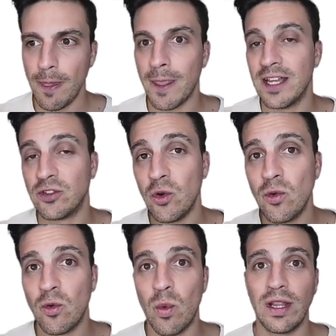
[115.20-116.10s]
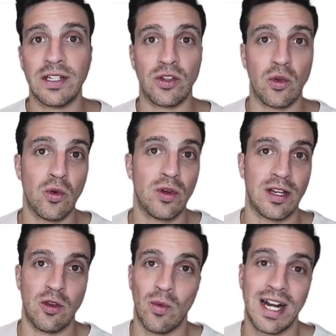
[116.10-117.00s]
It's all well and good
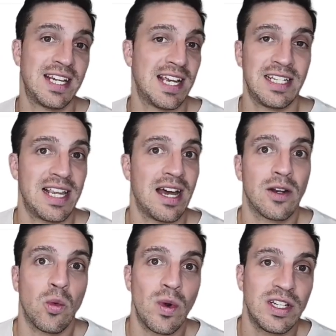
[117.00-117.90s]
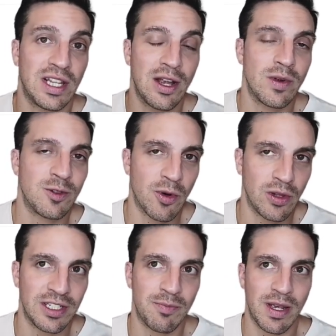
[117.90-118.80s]
and you want to test out which language
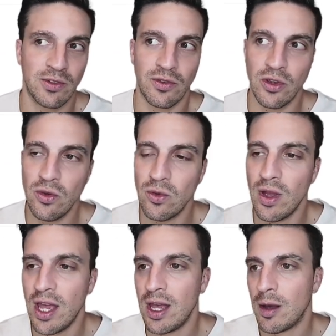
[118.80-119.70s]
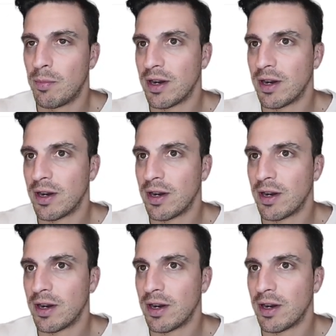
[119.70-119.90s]
model is best for you, but